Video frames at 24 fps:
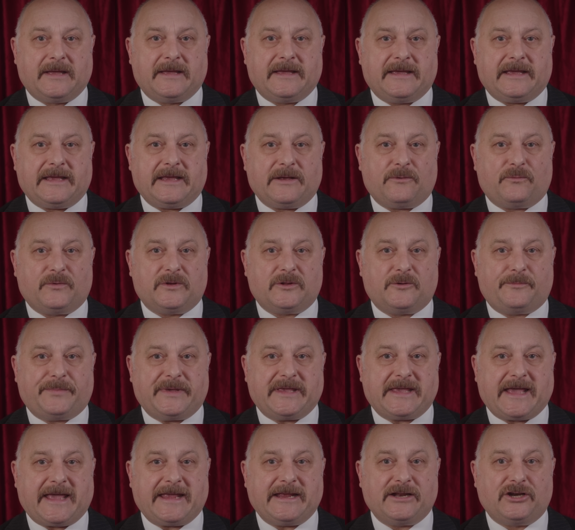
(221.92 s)
It will
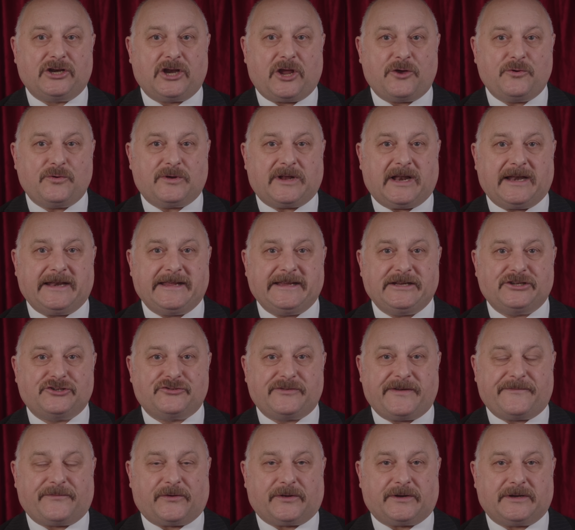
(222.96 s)
be a locally
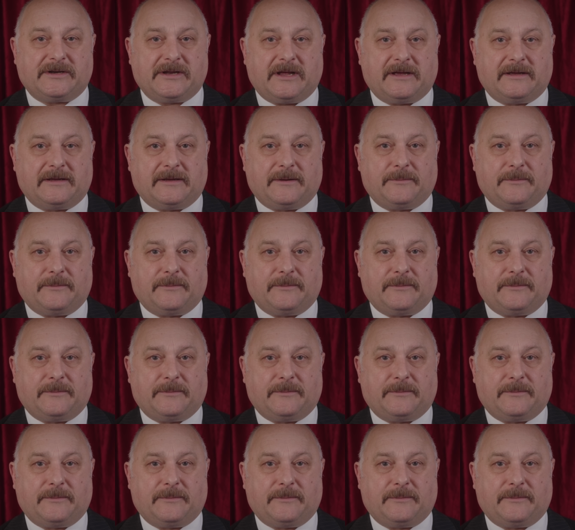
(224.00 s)
driven,